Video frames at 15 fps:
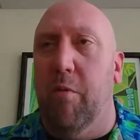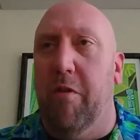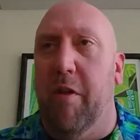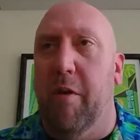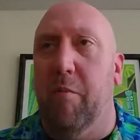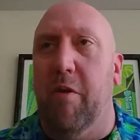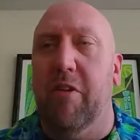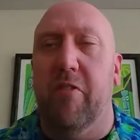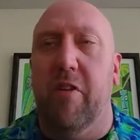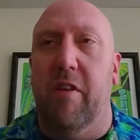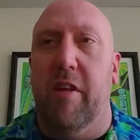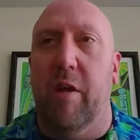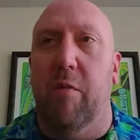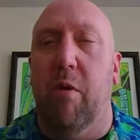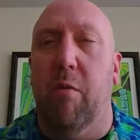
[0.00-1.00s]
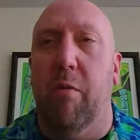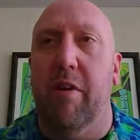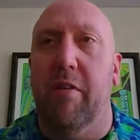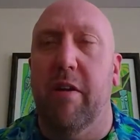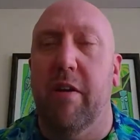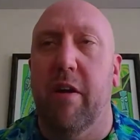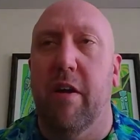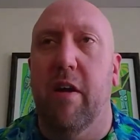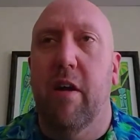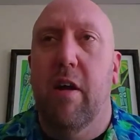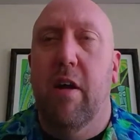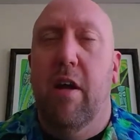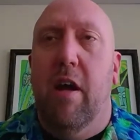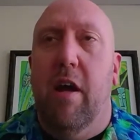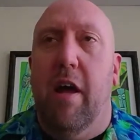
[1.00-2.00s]
with them recently where we did a
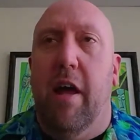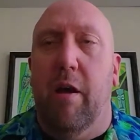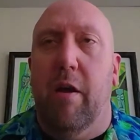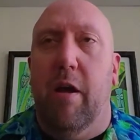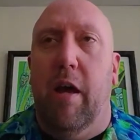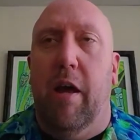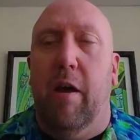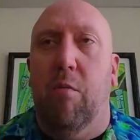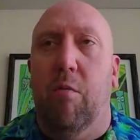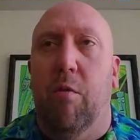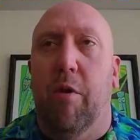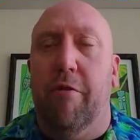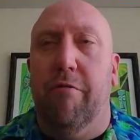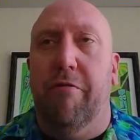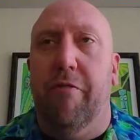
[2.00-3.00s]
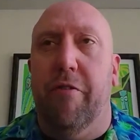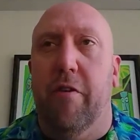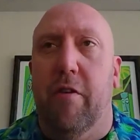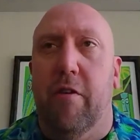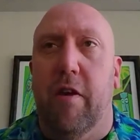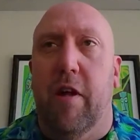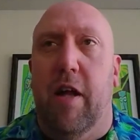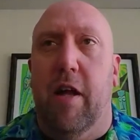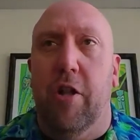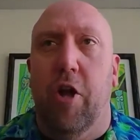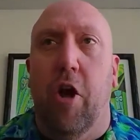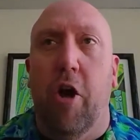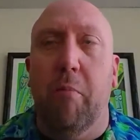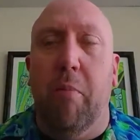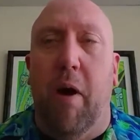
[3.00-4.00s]
a, a wonderful uh,
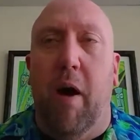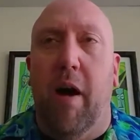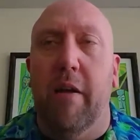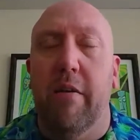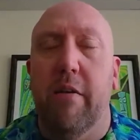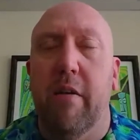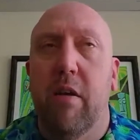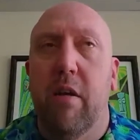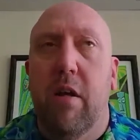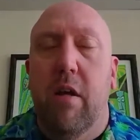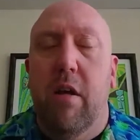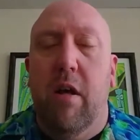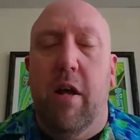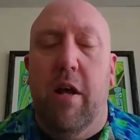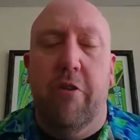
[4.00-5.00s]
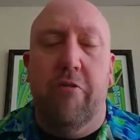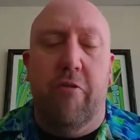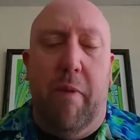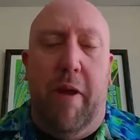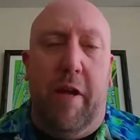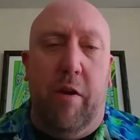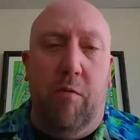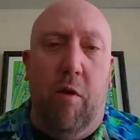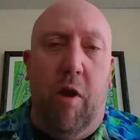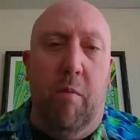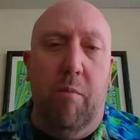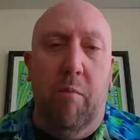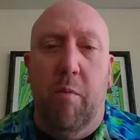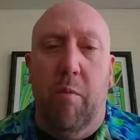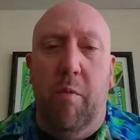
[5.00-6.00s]
Long Pond uh, Jamaican
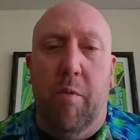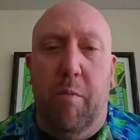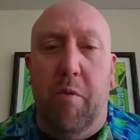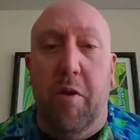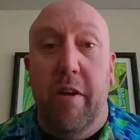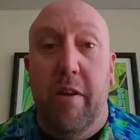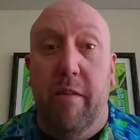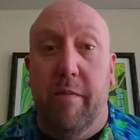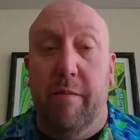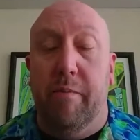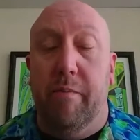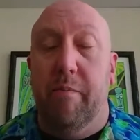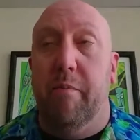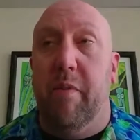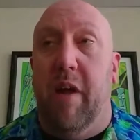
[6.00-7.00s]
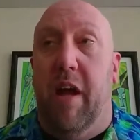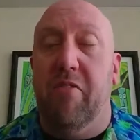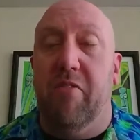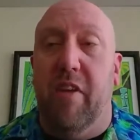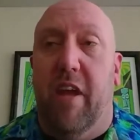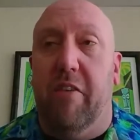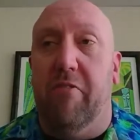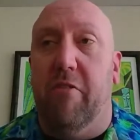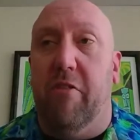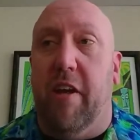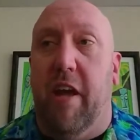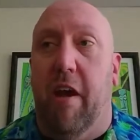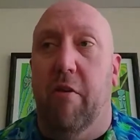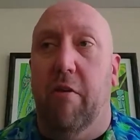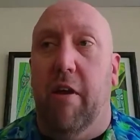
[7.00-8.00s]
rum with a pretty nice ester
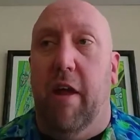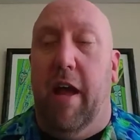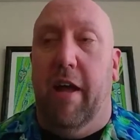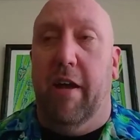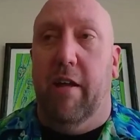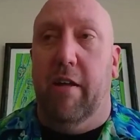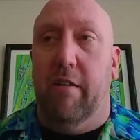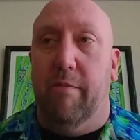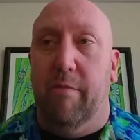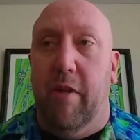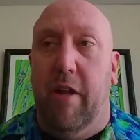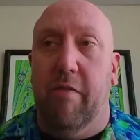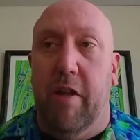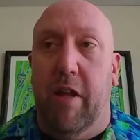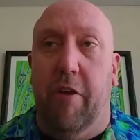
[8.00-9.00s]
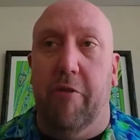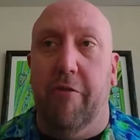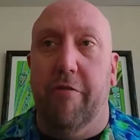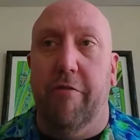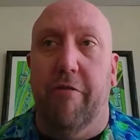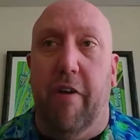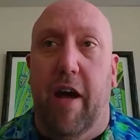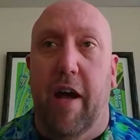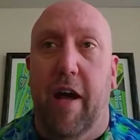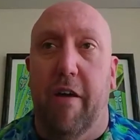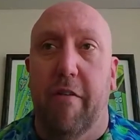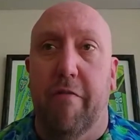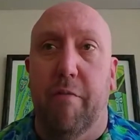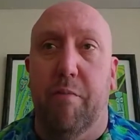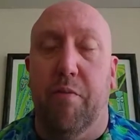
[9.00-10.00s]
count at a lovely
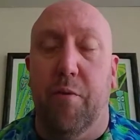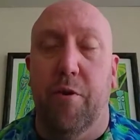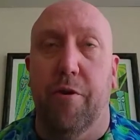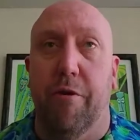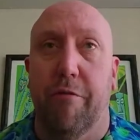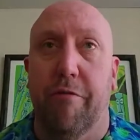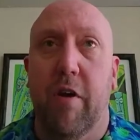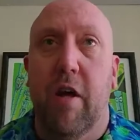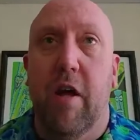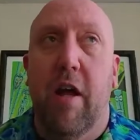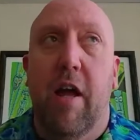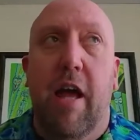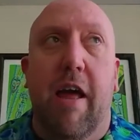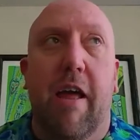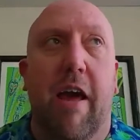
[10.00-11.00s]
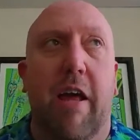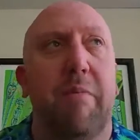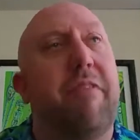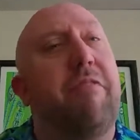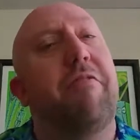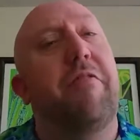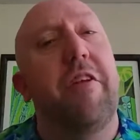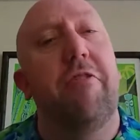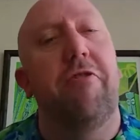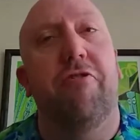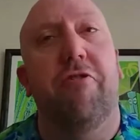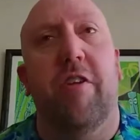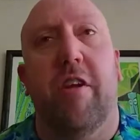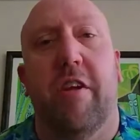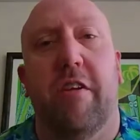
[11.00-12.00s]
105 proof. And had been
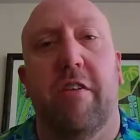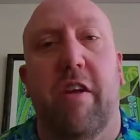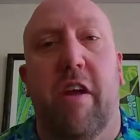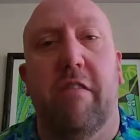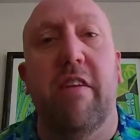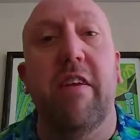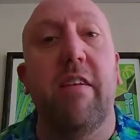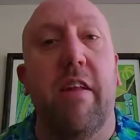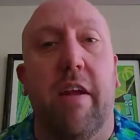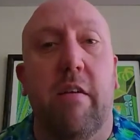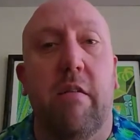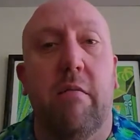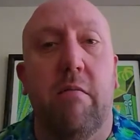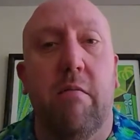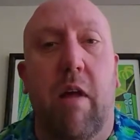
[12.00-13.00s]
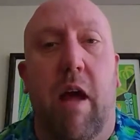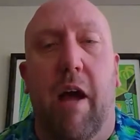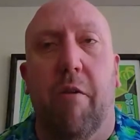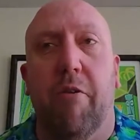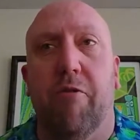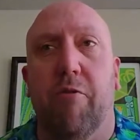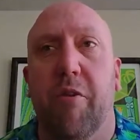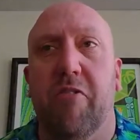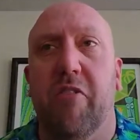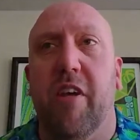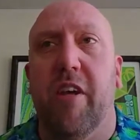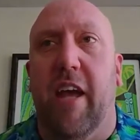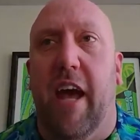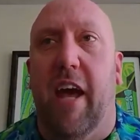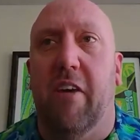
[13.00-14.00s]
finished in a Teeling Irish whiskey
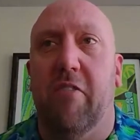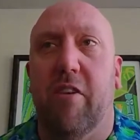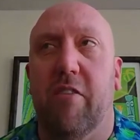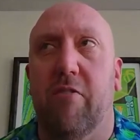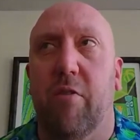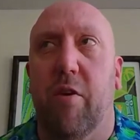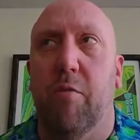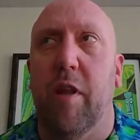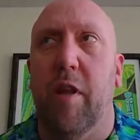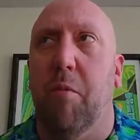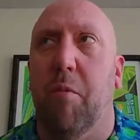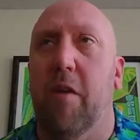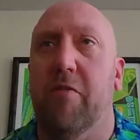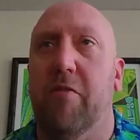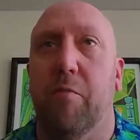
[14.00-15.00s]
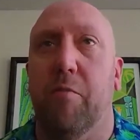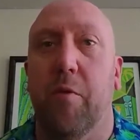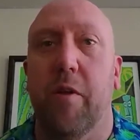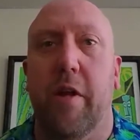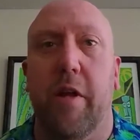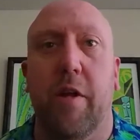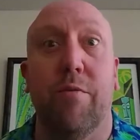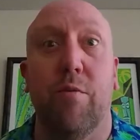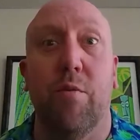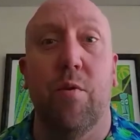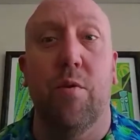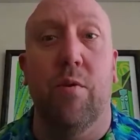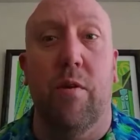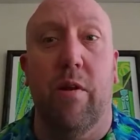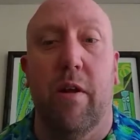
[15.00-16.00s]
cask. And so it really brought some really
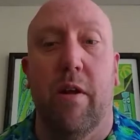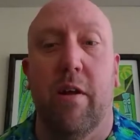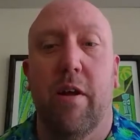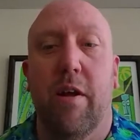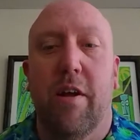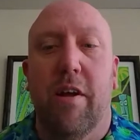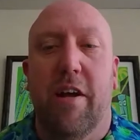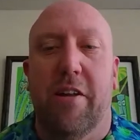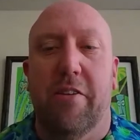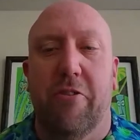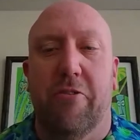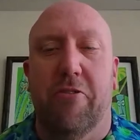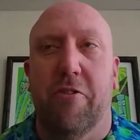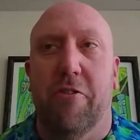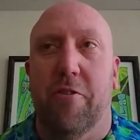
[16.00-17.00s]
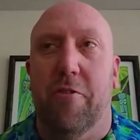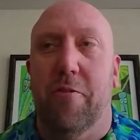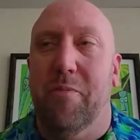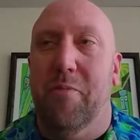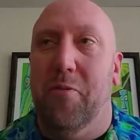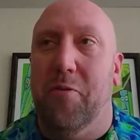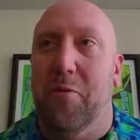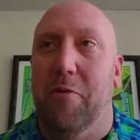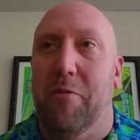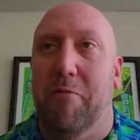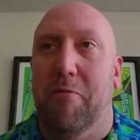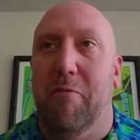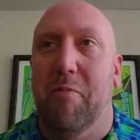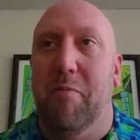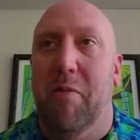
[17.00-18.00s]
cool uh, additional sort of
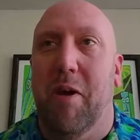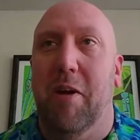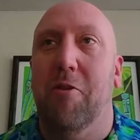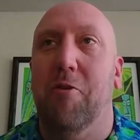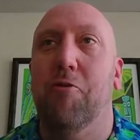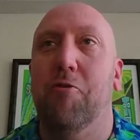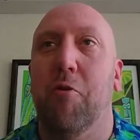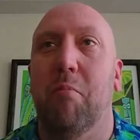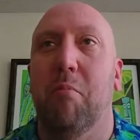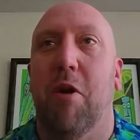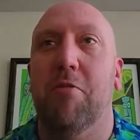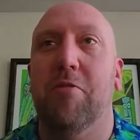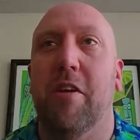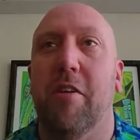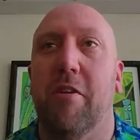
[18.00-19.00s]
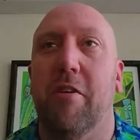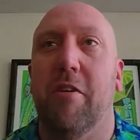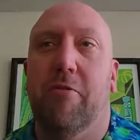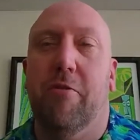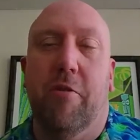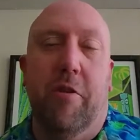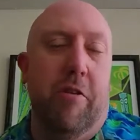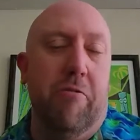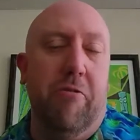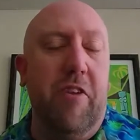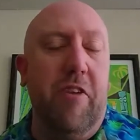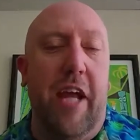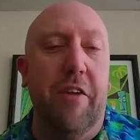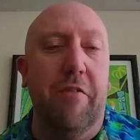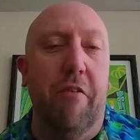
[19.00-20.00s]
unusual multi notes to it. It was just
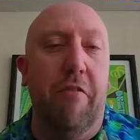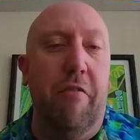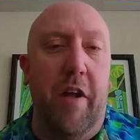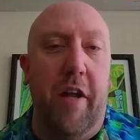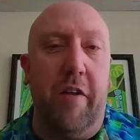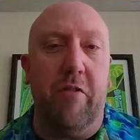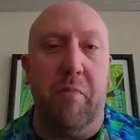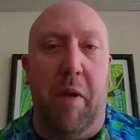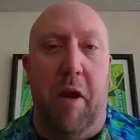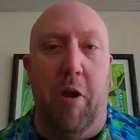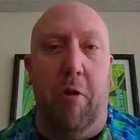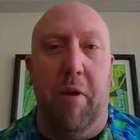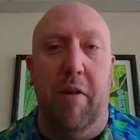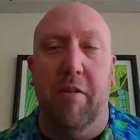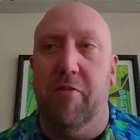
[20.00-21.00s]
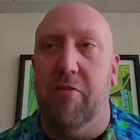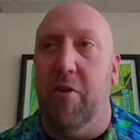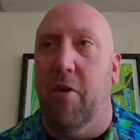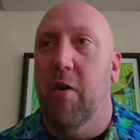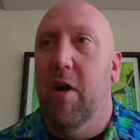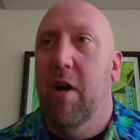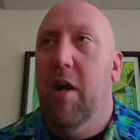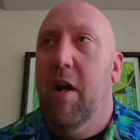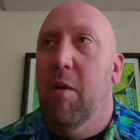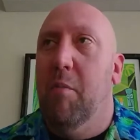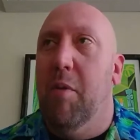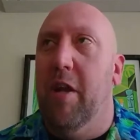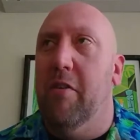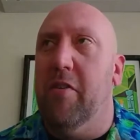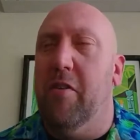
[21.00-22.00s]
kind of a fun experiment. And so,
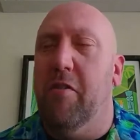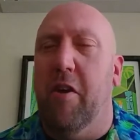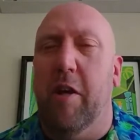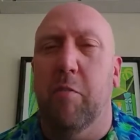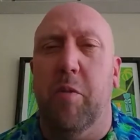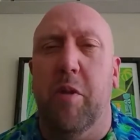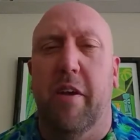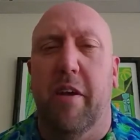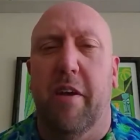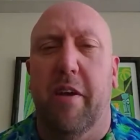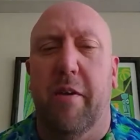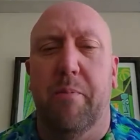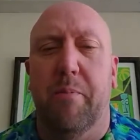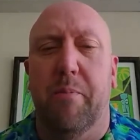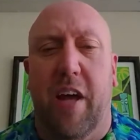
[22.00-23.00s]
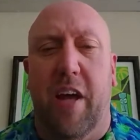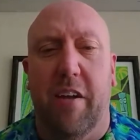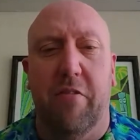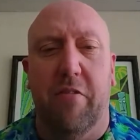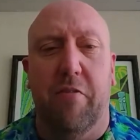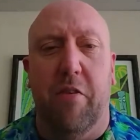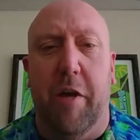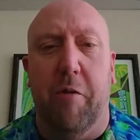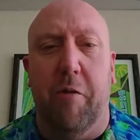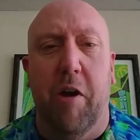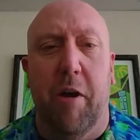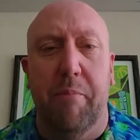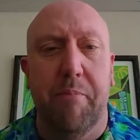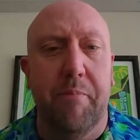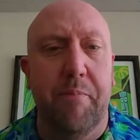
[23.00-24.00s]
but it's incredibly uh, satisfying
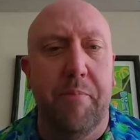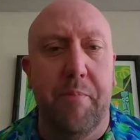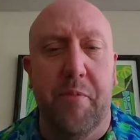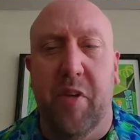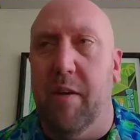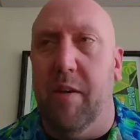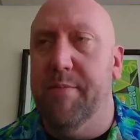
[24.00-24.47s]
rum. So,